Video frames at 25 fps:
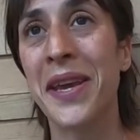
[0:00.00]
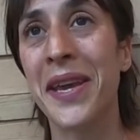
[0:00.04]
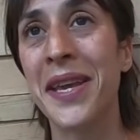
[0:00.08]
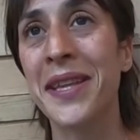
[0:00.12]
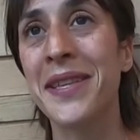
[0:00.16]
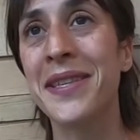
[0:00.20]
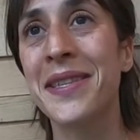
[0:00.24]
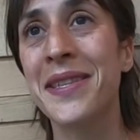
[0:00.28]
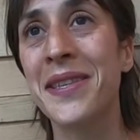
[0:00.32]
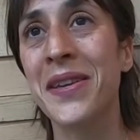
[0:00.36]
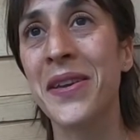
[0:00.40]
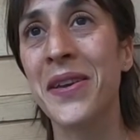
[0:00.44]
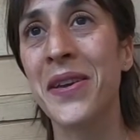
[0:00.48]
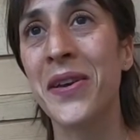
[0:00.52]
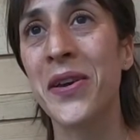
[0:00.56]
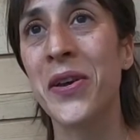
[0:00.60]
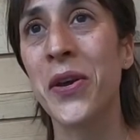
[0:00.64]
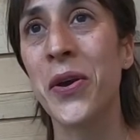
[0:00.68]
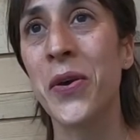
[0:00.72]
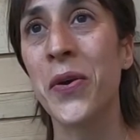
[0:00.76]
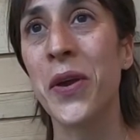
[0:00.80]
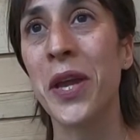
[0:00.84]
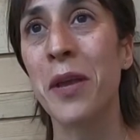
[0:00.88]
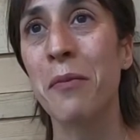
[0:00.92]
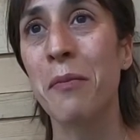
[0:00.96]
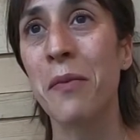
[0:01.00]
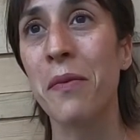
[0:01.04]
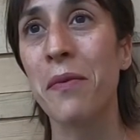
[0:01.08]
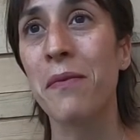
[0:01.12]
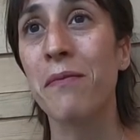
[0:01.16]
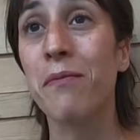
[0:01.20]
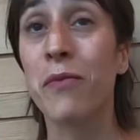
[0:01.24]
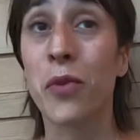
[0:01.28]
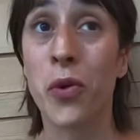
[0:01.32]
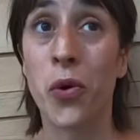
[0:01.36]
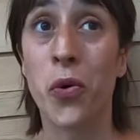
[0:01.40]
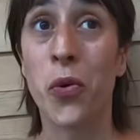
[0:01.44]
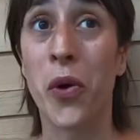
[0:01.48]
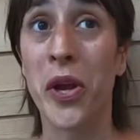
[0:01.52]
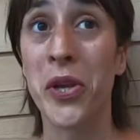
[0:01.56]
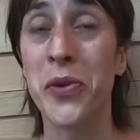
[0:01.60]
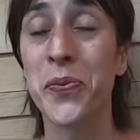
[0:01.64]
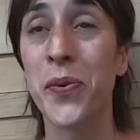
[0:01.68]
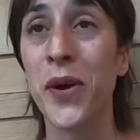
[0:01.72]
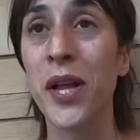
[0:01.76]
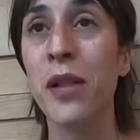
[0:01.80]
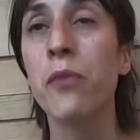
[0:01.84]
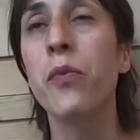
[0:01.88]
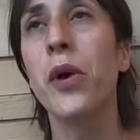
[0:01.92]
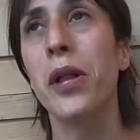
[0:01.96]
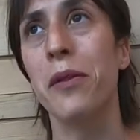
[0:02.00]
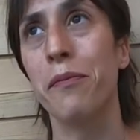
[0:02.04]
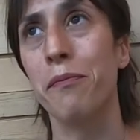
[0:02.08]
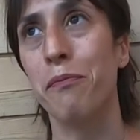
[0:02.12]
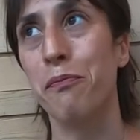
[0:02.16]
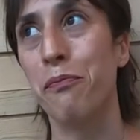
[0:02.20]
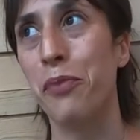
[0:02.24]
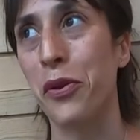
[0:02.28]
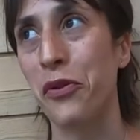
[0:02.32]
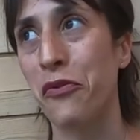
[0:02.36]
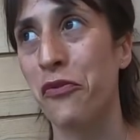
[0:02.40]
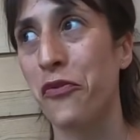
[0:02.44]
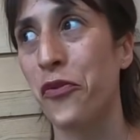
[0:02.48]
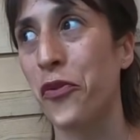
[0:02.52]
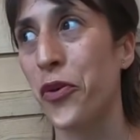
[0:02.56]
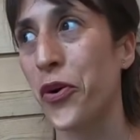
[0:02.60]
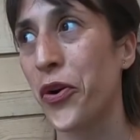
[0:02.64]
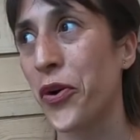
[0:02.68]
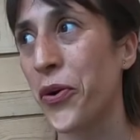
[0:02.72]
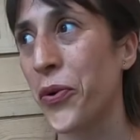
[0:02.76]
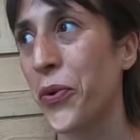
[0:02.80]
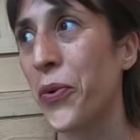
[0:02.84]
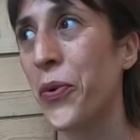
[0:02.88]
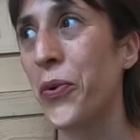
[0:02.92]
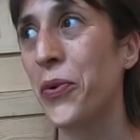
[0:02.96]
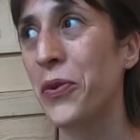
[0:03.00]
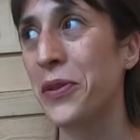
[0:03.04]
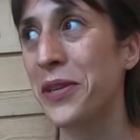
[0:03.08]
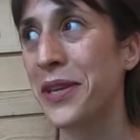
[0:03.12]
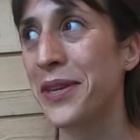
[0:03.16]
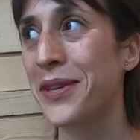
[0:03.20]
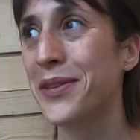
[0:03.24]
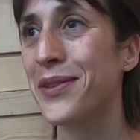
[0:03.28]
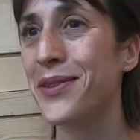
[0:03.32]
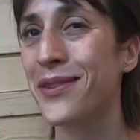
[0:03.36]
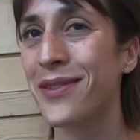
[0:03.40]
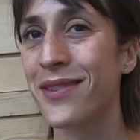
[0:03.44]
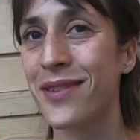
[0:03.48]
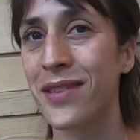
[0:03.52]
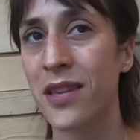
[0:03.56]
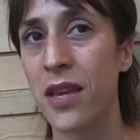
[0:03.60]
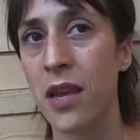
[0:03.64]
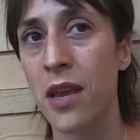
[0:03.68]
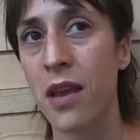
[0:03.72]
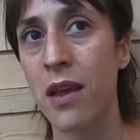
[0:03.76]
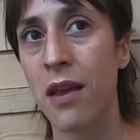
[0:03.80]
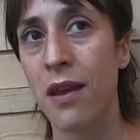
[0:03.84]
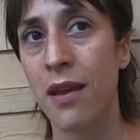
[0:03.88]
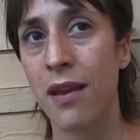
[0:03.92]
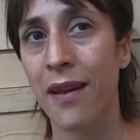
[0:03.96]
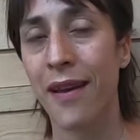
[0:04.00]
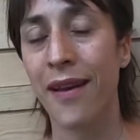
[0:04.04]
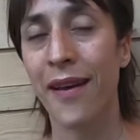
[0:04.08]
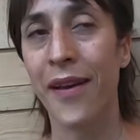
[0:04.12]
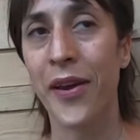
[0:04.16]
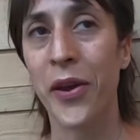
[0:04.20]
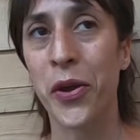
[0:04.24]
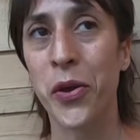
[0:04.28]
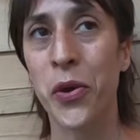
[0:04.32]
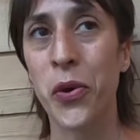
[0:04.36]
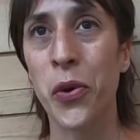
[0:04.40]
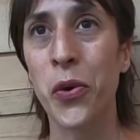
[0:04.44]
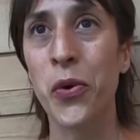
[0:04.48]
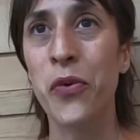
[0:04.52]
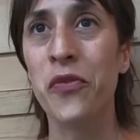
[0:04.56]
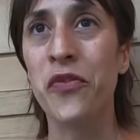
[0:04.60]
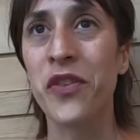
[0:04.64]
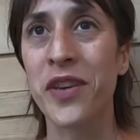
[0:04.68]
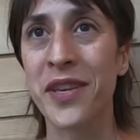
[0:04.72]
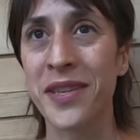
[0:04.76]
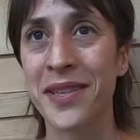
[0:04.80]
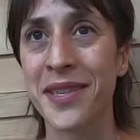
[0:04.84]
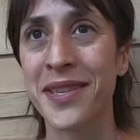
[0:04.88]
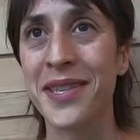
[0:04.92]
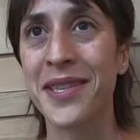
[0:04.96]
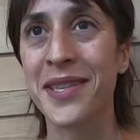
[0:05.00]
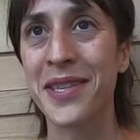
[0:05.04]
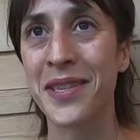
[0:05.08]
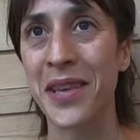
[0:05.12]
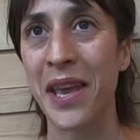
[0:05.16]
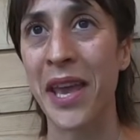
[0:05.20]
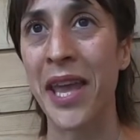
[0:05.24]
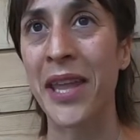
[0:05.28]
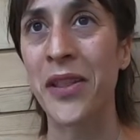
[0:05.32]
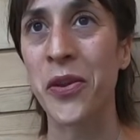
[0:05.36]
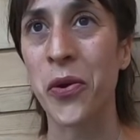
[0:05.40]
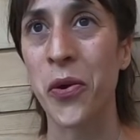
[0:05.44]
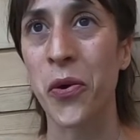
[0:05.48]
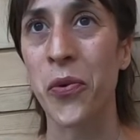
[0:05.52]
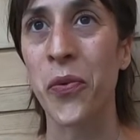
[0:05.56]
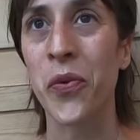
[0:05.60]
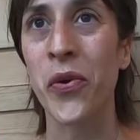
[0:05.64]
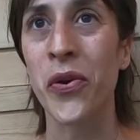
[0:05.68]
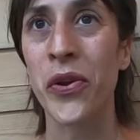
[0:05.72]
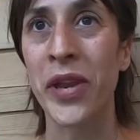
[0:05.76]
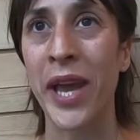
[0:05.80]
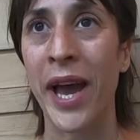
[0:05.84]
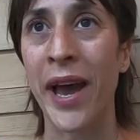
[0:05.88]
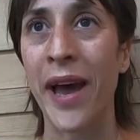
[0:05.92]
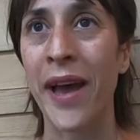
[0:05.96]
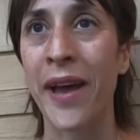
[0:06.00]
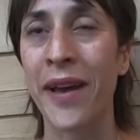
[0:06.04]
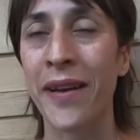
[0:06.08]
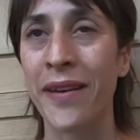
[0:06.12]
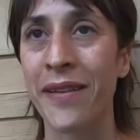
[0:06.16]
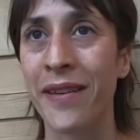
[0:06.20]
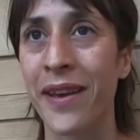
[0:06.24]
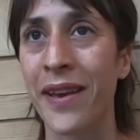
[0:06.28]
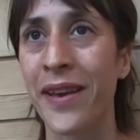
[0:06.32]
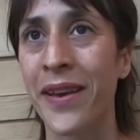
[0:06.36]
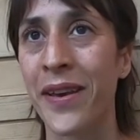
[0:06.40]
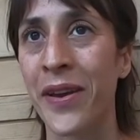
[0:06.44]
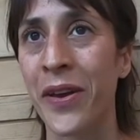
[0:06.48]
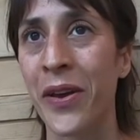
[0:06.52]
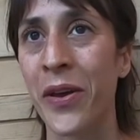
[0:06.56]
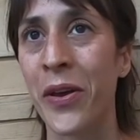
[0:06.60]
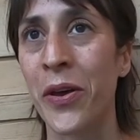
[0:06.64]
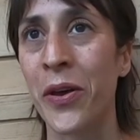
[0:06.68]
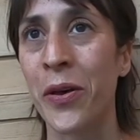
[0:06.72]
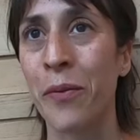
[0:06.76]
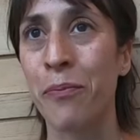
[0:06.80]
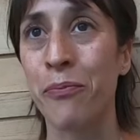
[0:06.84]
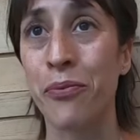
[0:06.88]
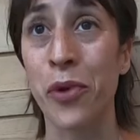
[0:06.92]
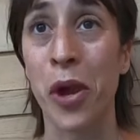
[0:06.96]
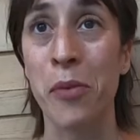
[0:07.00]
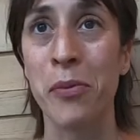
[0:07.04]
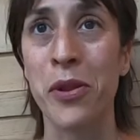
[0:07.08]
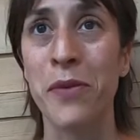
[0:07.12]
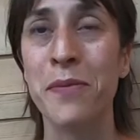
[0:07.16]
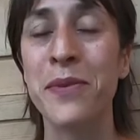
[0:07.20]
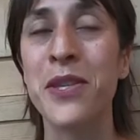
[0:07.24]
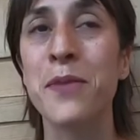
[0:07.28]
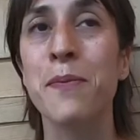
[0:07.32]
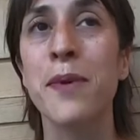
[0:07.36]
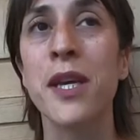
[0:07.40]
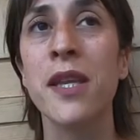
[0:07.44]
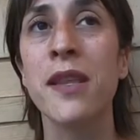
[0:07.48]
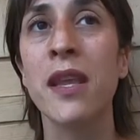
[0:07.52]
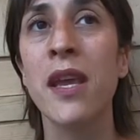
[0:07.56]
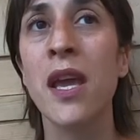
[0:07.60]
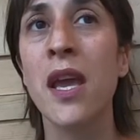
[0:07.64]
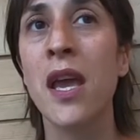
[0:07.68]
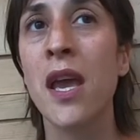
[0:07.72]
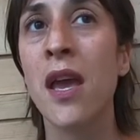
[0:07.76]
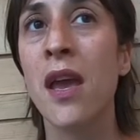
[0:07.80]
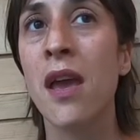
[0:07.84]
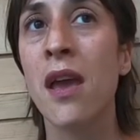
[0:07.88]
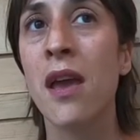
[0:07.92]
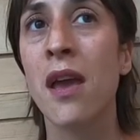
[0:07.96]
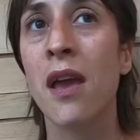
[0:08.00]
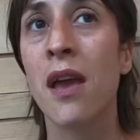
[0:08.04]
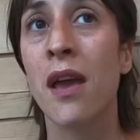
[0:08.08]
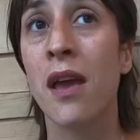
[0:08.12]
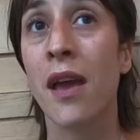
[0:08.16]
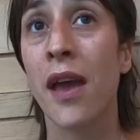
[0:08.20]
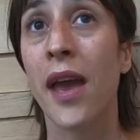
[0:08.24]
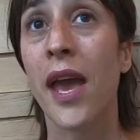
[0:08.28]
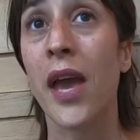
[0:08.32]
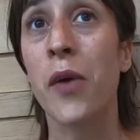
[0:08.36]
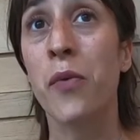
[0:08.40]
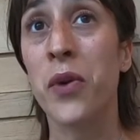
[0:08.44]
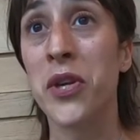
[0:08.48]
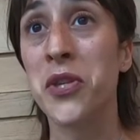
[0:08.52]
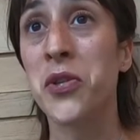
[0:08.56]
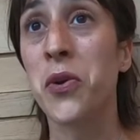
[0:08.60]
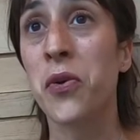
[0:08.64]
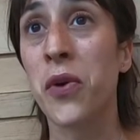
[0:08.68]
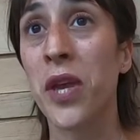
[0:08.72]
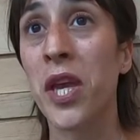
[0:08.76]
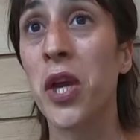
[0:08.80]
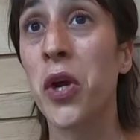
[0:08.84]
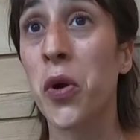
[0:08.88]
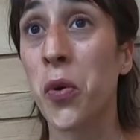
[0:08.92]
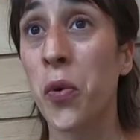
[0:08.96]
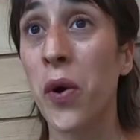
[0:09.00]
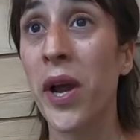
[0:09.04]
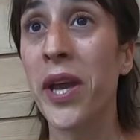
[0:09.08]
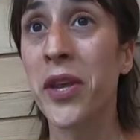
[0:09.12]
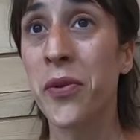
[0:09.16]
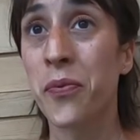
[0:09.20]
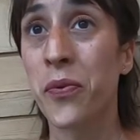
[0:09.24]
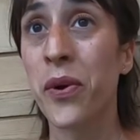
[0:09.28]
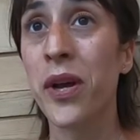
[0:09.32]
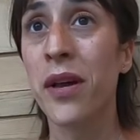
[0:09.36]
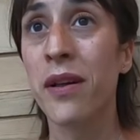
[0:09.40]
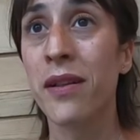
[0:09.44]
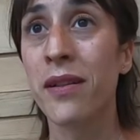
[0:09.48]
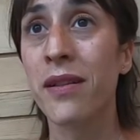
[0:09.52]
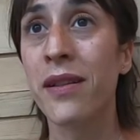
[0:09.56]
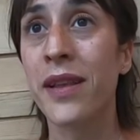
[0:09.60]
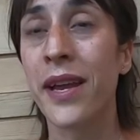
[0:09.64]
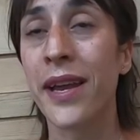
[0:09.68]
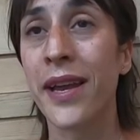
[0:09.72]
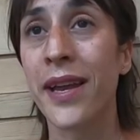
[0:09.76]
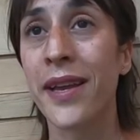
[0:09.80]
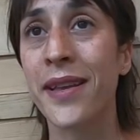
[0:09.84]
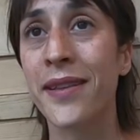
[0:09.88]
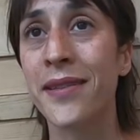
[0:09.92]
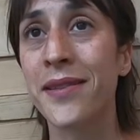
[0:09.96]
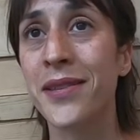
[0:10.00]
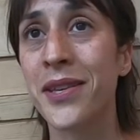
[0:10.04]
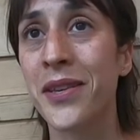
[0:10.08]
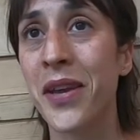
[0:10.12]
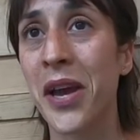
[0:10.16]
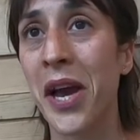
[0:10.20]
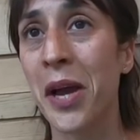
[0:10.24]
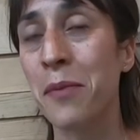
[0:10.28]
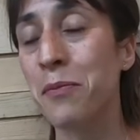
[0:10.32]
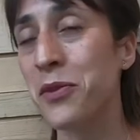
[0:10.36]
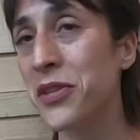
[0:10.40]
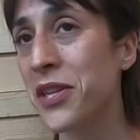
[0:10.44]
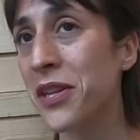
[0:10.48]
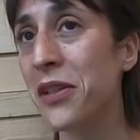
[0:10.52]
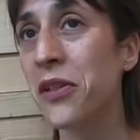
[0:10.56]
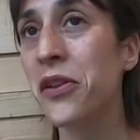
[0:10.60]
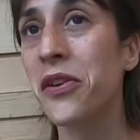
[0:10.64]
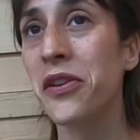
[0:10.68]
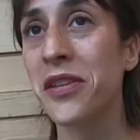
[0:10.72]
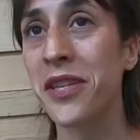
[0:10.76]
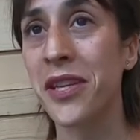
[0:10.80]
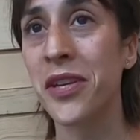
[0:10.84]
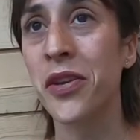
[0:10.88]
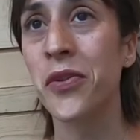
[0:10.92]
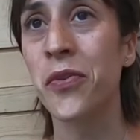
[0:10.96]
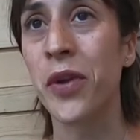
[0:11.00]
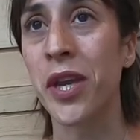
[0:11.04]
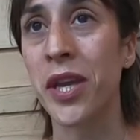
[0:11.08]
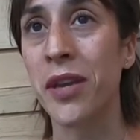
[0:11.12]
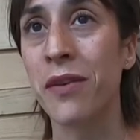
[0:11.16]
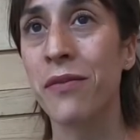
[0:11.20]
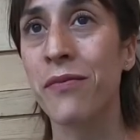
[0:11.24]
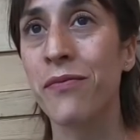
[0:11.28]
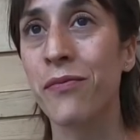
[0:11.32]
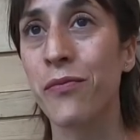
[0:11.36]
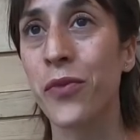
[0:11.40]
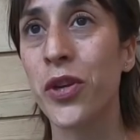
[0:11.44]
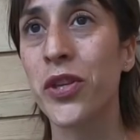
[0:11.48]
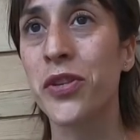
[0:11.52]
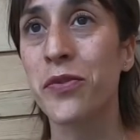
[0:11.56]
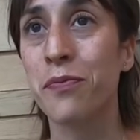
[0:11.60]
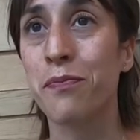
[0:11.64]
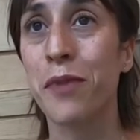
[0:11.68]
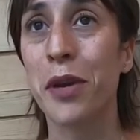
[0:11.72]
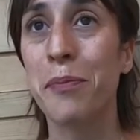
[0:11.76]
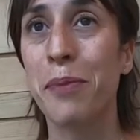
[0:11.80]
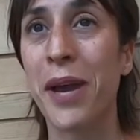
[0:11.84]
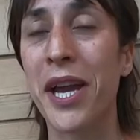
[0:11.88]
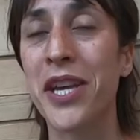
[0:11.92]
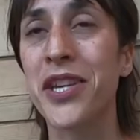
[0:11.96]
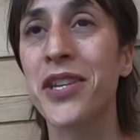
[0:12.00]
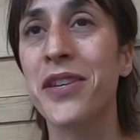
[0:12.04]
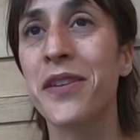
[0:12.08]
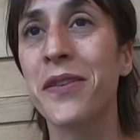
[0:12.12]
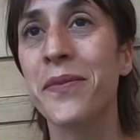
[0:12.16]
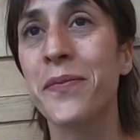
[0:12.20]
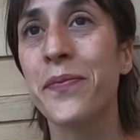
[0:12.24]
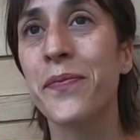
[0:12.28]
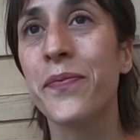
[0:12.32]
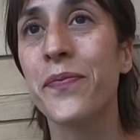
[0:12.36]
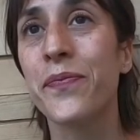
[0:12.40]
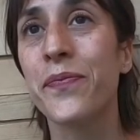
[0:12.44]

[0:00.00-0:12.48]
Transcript: It's going quite well. Well, before all this COVID and Corona problems, but it was going quite well, and I'm still continuing with my passion.